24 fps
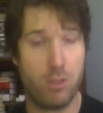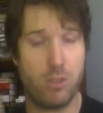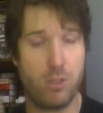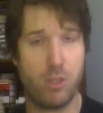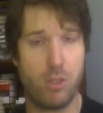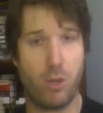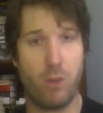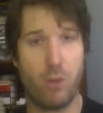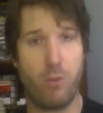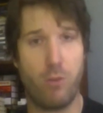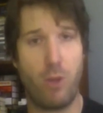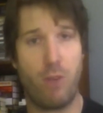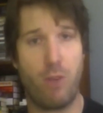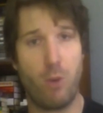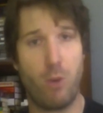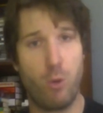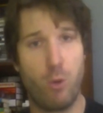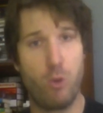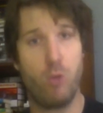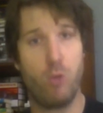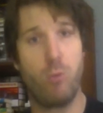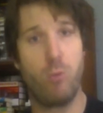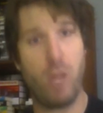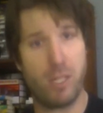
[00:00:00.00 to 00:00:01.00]
So if you have a
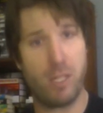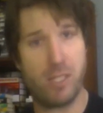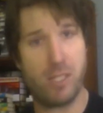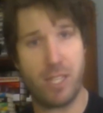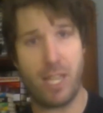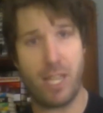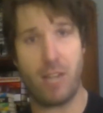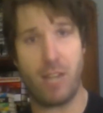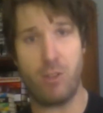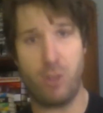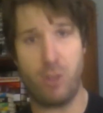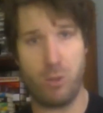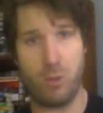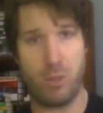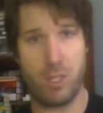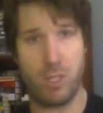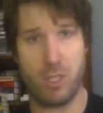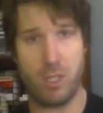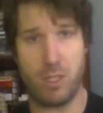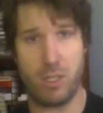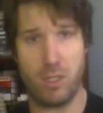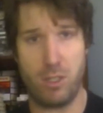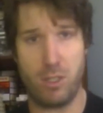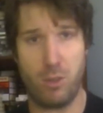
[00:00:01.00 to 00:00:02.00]
Hulu Plus account, you
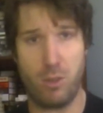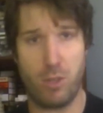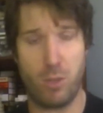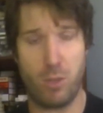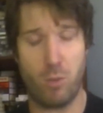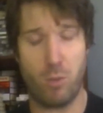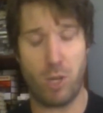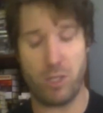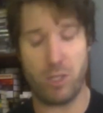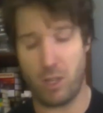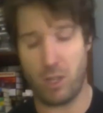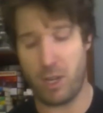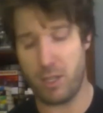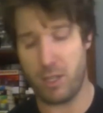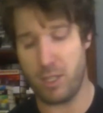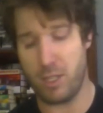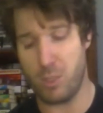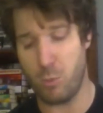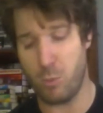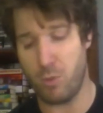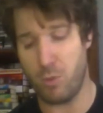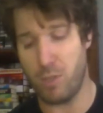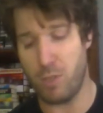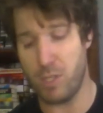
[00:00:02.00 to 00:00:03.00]
can you can watch a lot of
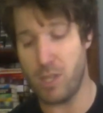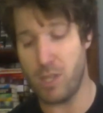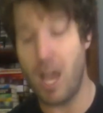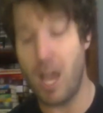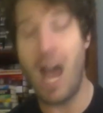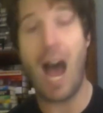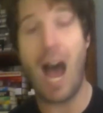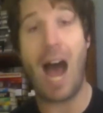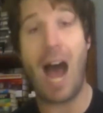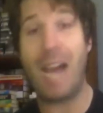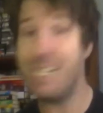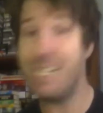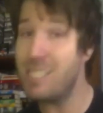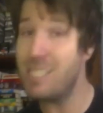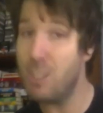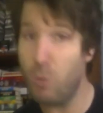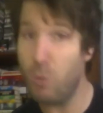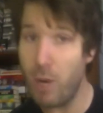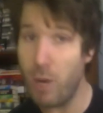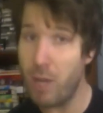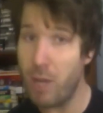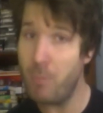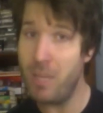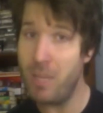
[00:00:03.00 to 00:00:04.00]
these movies. I
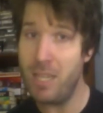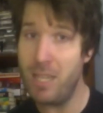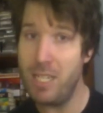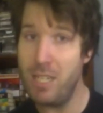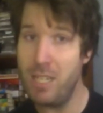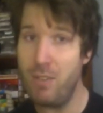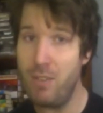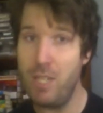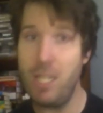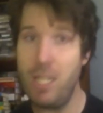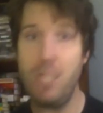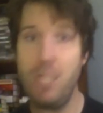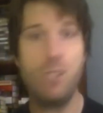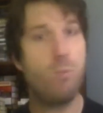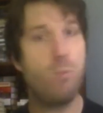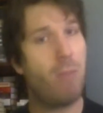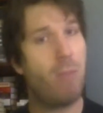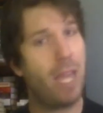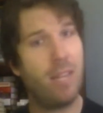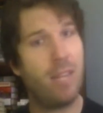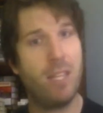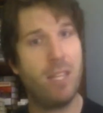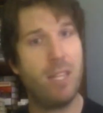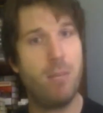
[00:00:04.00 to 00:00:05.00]
still recommend the DVDs
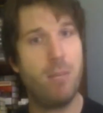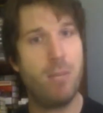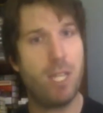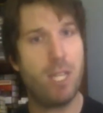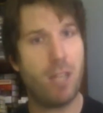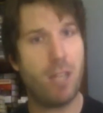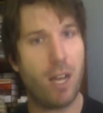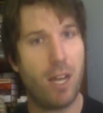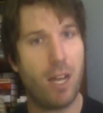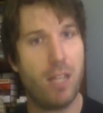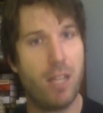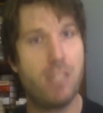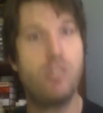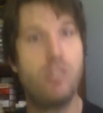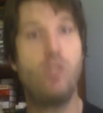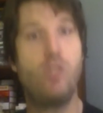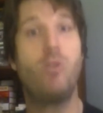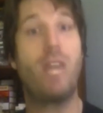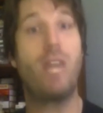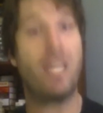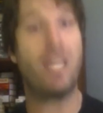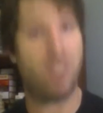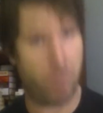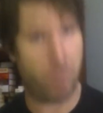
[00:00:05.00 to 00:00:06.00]
mainly because
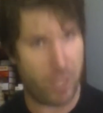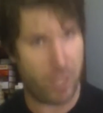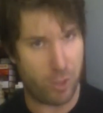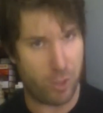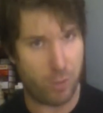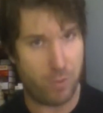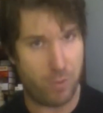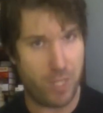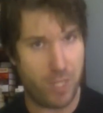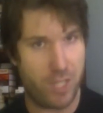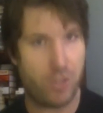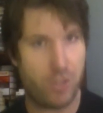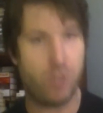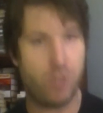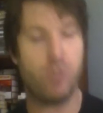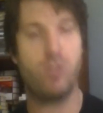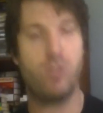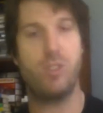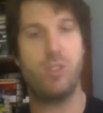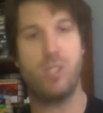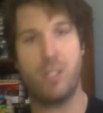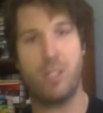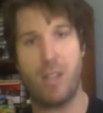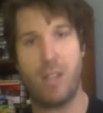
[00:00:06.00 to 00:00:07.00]
you get special
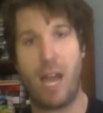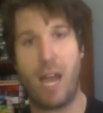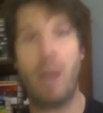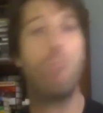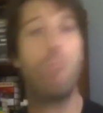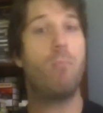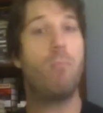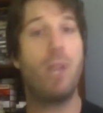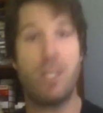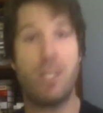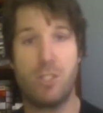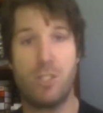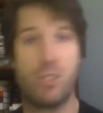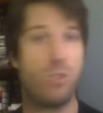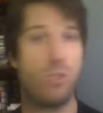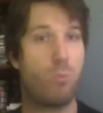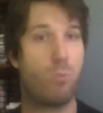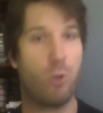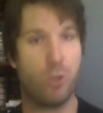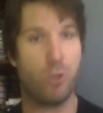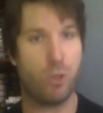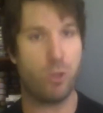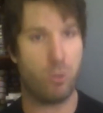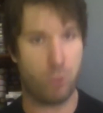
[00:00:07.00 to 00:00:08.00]
features, and I it's just
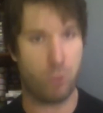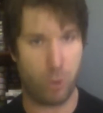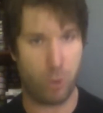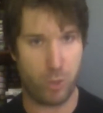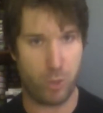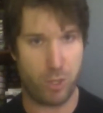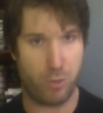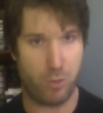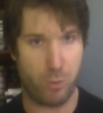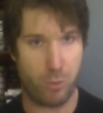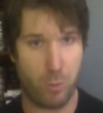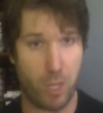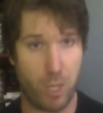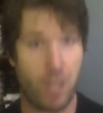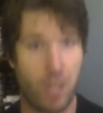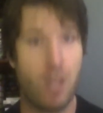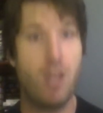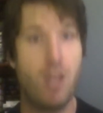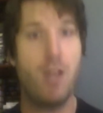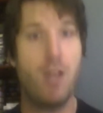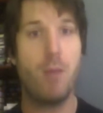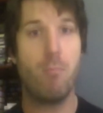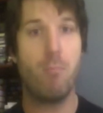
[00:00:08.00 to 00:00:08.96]
personal choice for me.